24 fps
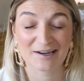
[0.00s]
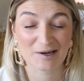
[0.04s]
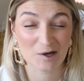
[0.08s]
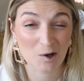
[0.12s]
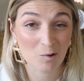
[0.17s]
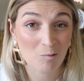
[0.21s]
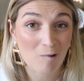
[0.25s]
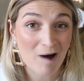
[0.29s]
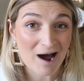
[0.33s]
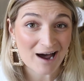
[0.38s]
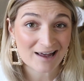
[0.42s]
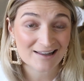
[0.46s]

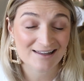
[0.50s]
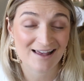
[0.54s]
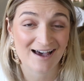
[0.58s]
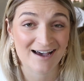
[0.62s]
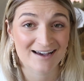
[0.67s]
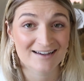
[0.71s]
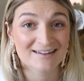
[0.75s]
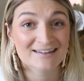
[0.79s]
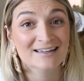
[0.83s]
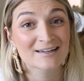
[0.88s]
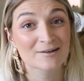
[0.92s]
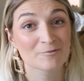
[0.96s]

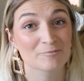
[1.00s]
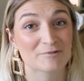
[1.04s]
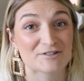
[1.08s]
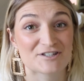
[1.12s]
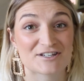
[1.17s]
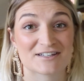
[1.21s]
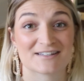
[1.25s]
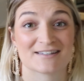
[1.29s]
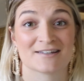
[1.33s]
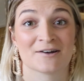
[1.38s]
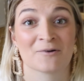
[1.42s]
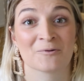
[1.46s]
Koala,
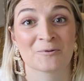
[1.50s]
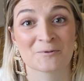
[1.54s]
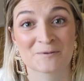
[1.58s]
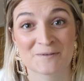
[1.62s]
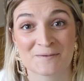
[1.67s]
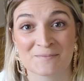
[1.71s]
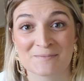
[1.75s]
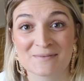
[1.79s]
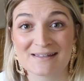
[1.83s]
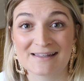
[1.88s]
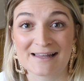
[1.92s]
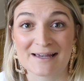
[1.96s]
which is an
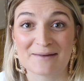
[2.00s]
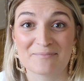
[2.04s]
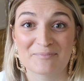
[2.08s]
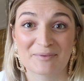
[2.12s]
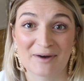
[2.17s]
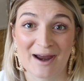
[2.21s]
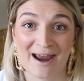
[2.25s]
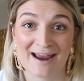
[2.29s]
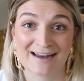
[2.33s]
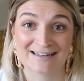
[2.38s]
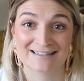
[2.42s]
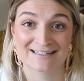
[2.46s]
awesome sleep
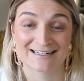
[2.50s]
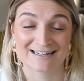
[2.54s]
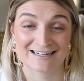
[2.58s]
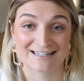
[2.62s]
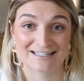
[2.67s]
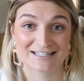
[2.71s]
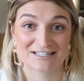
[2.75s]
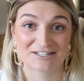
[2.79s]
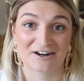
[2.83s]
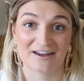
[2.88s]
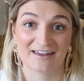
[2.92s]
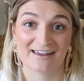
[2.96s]
brand in
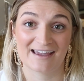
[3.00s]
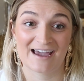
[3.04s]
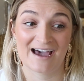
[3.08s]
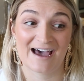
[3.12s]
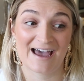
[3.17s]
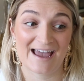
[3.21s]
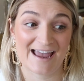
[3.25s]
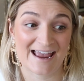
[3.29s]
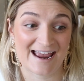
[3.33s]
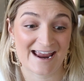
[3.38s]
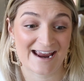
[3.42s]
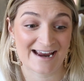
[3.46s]
Australia,
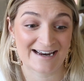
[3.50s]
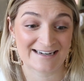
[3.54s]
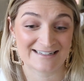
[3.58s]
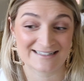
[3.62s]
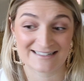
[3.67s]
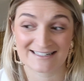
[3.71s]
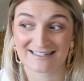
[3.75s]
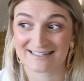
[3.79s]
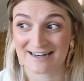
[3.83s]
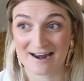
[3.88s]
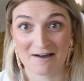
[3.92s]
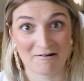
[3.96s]

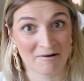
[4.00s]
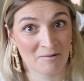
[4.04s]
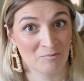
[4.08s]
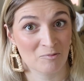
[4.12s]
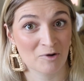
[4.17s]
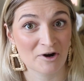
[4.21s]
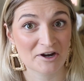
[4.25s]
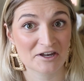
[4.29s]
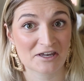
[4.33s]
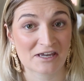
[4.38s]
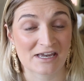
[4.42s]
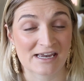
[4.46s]
and now I'm
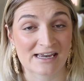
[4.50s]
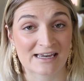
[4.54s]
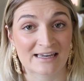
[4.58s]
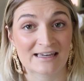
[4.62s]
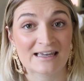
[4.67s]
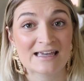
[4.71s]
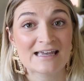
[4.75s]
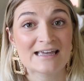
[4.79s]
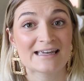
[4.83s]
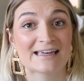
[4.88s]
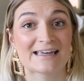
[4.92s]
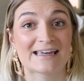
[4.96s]
working
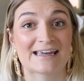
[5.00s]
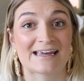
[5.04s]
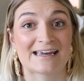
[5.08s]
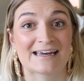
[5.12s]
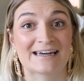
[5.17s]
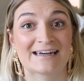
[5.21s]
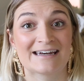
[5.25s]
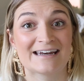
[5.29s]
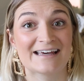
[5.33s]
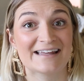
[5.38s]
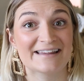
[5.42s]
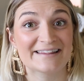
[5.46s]

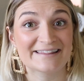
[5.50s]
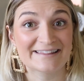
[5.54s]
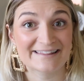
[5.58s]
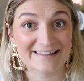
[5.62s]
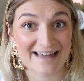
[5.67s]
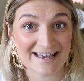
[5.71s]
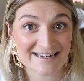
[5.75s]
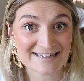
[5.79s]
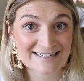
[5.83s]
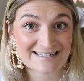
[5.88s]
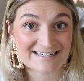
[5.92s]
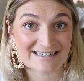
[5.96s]
in
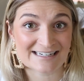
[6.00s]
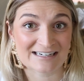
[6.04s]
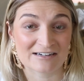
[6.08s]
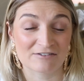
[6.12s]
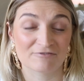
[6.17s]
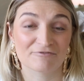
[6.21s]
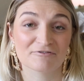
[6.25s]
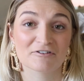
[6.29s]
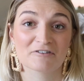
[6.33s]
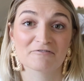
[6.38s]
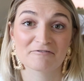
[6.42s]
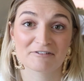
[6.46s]

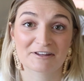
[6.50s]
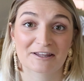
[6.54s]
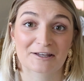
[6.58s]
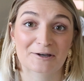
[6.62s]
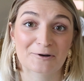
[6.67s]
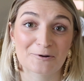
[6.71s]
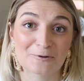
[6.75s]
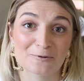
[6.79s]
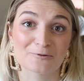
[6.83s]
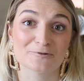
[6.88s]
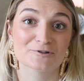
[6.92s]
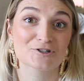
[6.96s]
London for a really
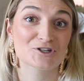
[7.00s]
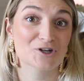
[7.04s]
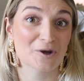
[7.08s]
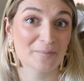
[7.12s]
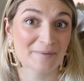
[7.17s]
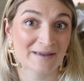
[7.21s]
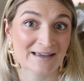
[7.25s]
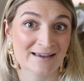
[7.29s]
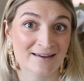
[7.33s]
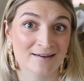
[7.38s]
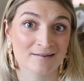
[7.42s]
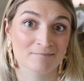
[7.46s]
cool
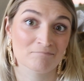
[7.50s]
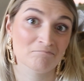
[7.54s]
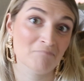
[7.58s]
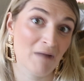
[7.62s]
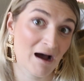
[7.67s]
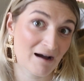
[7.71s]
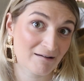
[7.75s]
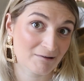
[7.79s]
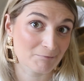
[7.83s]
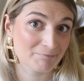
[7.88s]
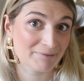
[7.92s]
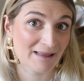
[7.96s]
shopping
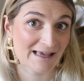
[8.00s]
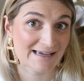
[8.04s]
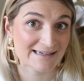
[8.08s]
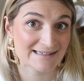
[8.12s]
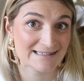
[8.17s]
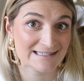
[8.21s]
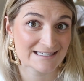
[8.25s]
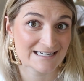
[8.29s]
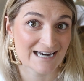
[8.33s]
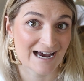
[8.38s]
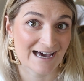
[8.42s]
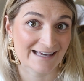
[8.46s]

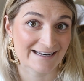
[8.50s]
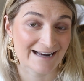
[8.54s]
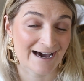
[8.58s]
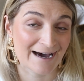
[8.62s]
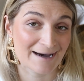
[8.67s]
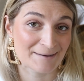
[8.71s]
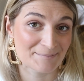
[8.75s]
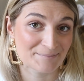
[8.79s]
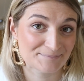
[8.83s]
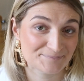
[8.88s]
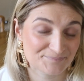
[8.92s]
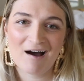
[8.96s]
marketplace
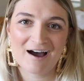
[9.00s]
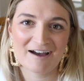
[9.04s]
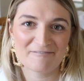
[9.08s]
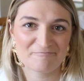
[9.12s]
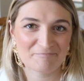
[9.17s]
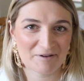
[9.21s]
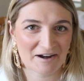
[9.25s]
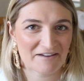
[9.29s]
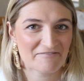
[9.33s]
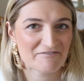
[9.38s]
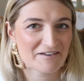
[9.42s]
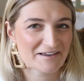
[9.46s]
startup.
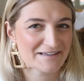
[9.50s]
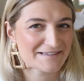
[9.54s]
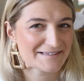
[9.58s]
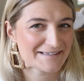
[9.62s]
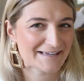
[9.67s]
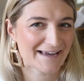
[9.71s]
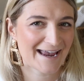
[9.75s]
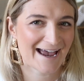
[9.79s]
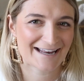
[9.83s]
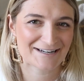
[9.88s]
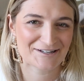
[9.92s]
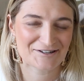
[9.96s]
I've
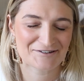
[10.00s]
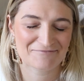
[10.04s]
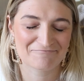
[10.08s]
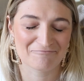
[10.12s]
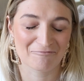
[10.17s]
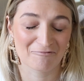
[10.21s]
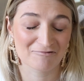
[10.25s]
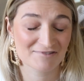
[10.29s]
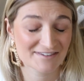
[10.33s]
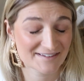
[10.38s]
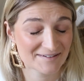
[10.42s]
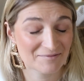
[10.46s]
previously had
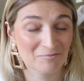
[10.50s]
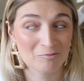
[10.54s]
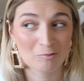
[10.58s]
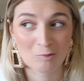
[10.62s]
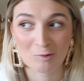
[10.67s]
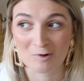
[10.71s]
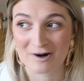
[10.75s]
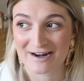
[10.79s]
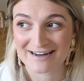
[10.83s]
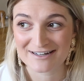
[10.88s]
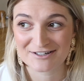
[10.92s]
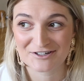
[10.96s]
some
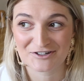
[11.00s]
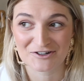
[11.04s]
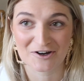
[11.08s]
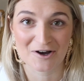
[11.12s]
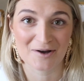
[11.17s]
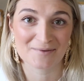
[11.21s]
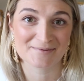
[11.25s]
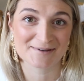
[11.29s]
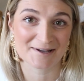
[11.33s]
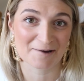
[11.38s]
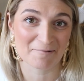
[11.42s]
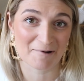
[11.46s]
weird
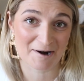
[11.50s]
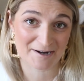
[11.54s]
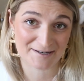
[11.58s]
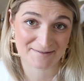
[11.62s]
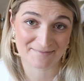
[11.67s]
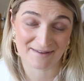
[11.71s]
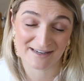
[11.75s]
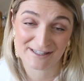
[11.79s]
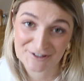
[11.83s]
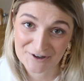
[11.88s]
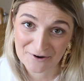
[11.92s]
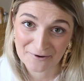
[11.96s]
jobs. I worked
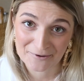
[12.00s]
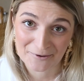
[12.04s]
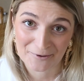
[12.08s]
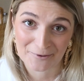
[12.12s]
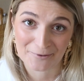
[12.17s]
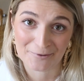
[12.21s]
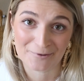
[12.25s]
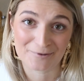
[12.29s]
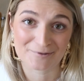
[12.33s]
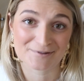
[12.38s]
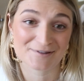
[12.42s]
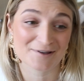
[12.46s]
at
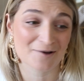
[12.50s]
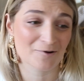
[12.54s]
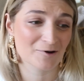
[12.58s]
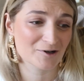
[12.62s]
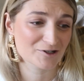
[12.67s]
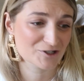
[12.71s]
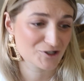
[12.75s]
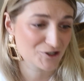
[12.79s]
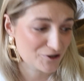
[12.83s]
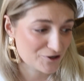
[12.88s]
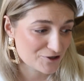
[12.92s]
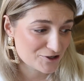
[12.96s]
McDonald's, a
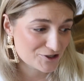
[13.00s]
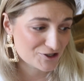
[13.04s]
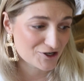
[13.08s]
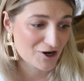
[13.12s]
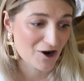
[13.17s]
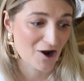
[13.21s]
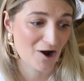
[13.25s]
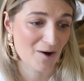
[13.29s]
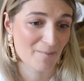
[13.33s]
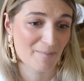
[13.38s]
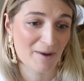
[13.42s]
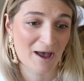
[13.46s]
shoe
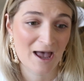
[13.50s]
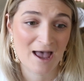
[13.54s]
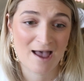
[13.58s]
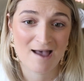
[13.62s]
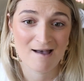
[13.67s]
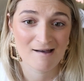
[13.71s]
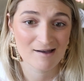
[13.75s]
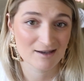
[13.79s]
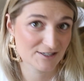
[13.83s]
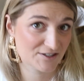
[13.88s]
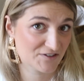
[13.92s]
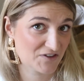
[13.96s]
shop,
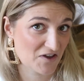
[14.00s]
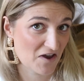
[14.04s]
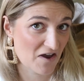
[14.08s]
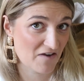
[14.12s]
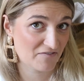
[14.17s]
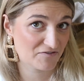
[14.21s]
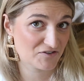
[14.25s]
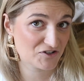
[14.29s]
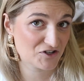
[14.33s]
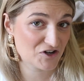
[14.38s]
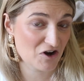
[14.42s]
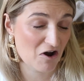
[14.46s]
a
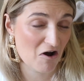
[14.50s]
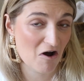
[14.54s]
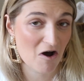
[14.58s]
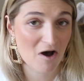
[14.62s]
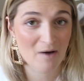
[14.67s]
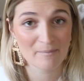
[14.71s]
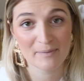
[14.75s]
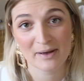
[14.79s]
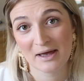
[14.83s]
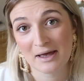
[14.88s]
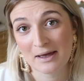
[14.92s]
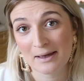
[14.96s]
surf
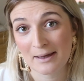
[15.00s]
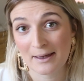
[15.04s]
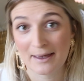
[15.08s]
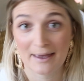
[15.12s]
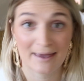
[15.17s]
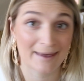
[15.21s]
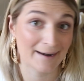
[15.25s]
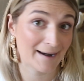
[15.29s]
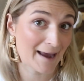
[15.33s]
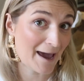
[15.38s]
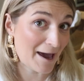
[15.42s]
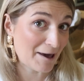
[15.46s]
shop,
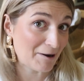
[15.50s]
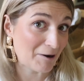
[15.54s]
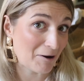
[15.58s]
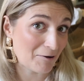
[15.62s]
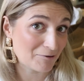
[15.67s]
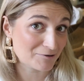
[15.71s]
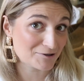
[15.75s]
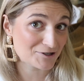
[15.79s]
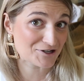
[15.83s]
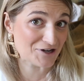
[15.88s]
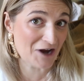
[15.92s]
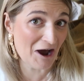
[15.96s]
an
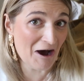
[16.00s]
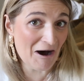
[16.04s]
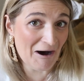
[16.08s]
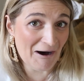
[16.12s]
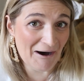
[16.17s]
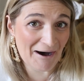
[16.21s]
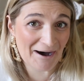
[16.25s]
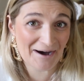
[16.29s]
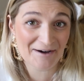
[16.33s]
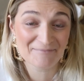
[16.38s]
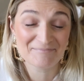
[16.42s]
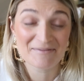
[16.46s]
adult
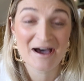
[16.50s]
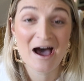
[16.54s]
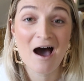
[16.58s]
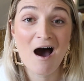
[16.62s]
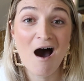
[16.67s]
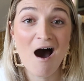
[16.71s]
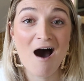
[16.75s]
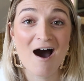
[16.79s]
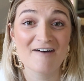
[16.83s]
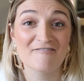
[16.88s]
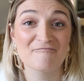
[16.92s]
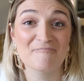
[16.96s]
shop.
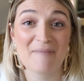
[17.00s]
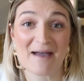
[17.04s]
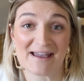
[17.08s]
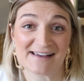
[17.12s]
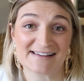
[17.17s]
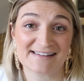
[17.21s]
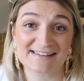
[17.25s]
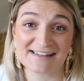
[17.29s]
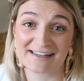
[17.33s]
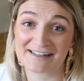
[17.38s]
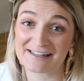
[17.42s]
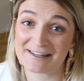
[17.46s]
I've
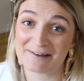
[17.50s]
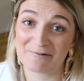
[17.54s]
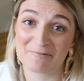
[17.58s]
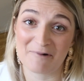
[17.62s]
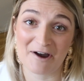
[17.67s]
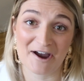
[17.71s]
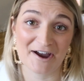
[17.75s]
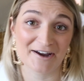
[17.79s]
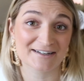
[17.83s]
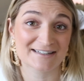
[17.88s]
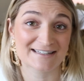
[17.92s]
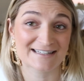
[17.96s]
basically
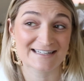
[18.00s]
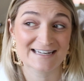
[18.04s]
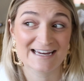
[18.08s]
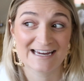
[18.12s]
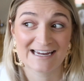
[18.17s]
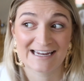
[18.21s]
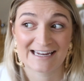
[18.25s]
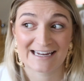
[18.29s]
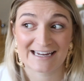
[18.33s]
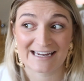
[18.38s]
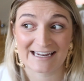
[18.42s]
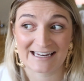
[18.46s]
worked
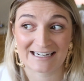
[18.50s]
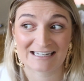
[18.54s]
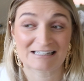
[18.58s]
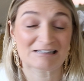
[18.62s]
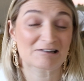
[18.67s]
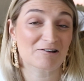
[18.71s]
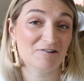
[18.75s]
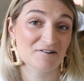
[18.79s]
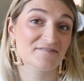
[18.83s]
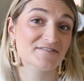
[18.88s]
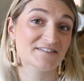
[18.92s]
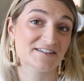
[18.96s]
in a
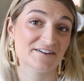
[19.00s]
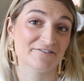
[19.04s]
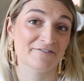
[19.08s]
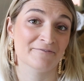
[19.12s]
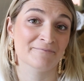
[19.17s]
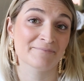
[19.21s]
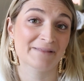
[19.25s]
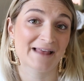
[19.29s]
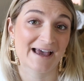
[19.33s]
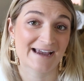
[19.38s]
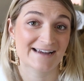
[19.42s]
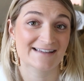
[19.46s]
lot of
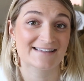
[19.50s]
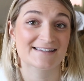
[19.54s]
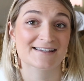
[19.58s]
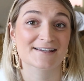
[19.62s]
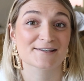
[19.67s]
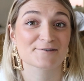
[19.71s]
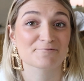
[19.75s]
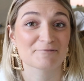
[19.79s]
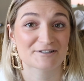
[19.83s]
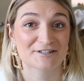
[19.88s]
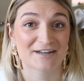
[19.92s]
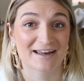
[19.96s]
different
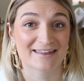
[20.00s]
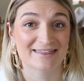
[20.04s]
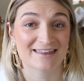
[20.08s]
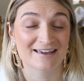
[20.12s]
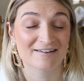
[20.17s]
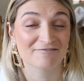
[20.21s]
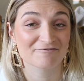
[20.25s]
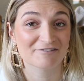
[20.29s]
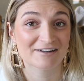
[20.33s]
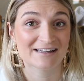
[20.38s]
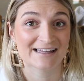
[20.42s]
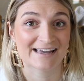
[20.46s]
places, which I
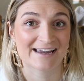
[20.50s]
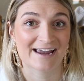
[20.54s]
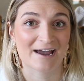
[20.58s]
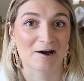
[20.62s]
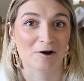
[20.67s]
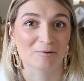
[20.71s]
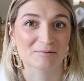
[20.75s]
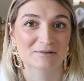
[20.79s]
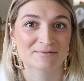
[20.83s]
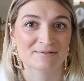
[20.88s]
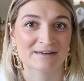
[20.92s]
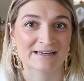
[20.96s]
think really
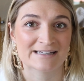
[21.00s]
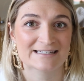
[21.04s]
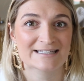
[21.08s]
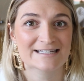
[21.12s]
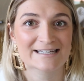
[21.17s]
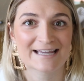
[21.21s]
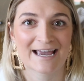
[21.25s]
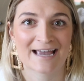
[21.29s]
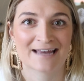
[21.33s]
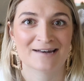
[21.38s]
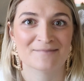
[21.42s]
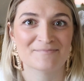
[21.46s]
helped me
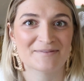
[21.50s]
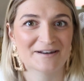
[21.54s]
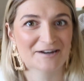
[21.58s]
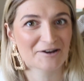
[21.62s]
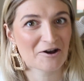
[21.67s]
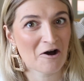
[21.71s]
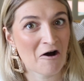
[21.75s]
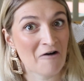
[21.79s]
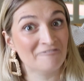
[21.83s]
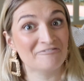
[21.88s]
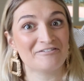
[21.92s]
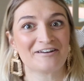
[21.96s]
to gain a bit of
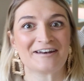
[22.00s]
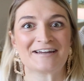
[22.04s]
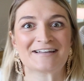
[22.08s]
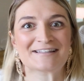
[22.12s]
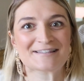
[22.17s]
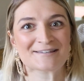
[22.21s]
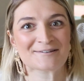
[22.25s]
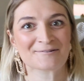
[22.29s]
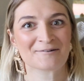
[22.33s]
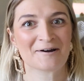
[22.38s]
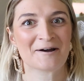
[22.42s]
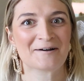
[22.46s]

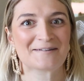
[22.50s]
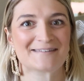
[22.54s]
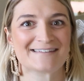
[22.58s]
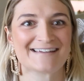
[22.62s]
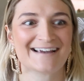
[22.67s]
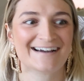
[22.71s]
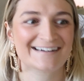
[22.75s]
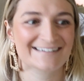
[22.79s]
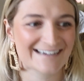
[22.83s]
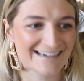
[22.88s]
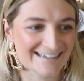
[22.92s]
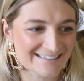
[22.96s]
confidence when I was
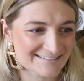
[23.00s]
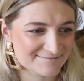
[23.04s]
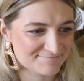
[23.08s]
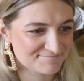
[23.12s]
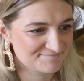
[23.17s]
younger.